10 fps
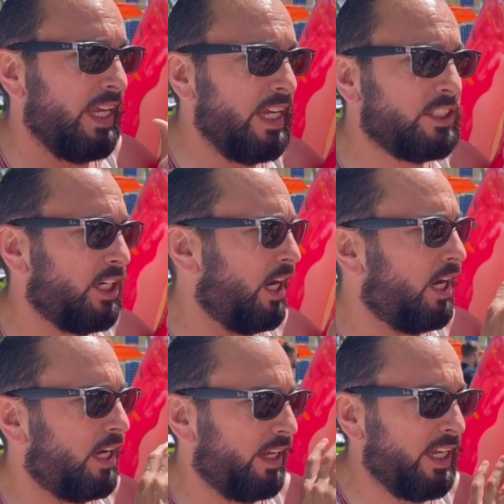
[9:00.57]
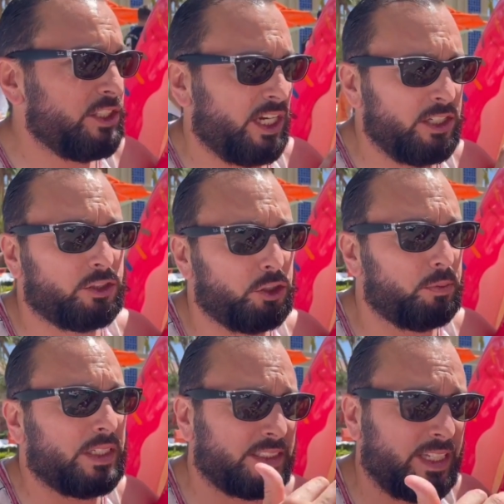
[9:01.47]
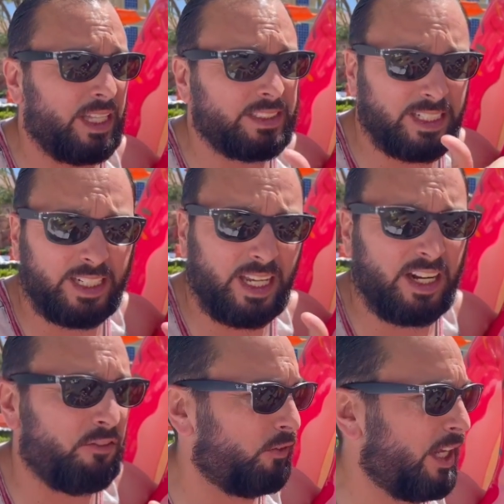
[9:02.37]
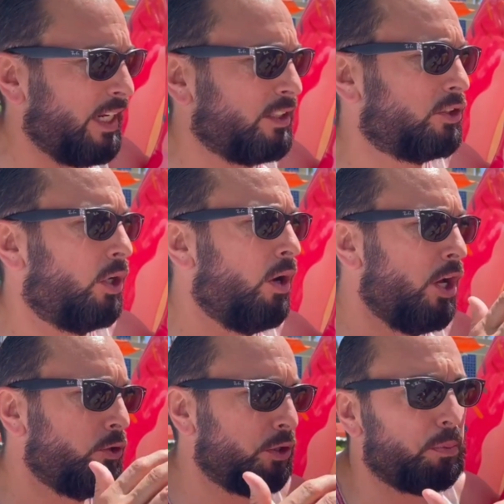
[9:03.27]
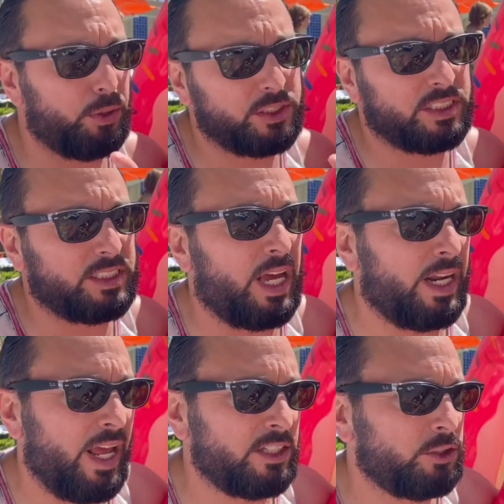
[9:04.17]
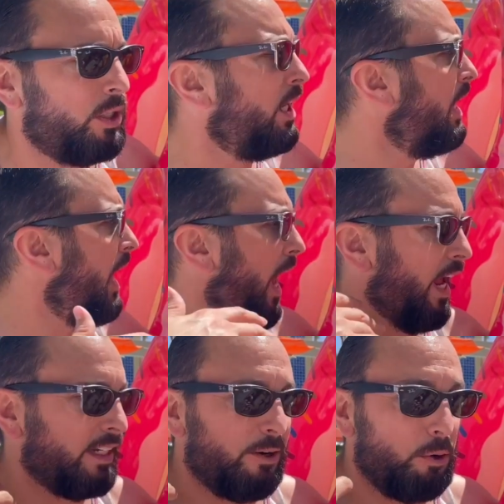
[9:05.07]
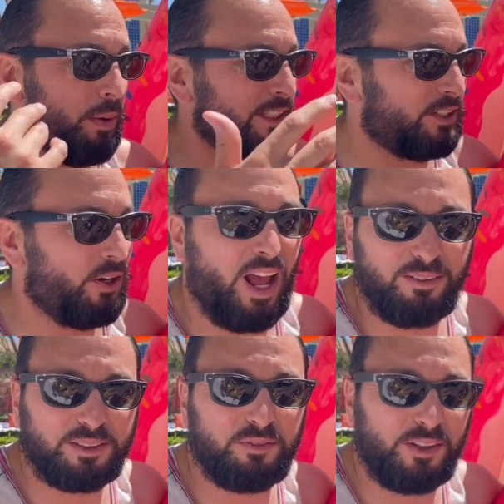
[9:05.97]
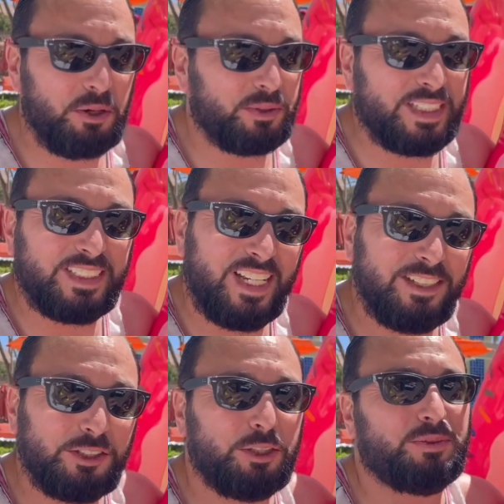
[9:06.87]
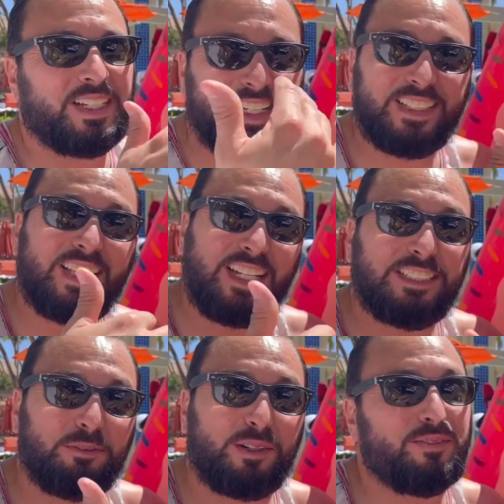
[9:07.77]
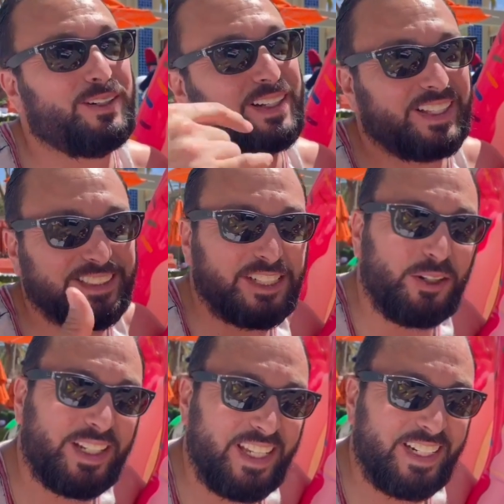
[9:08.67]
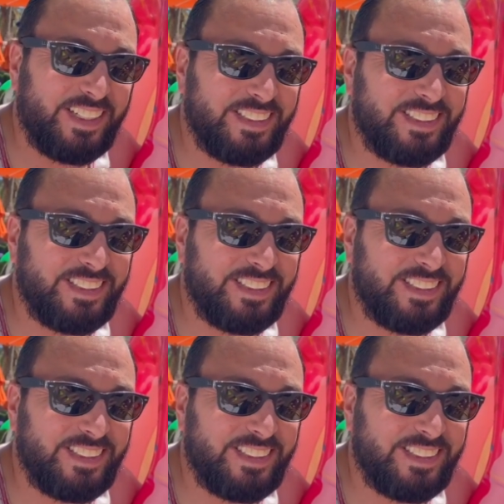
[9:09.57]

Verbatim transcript: each uh, each inner tube that's, that's gonna get inflated. So you can purchase that extra. And uh, we're about to go have some fun with these inner tubes in the lazy river. Let's go get it.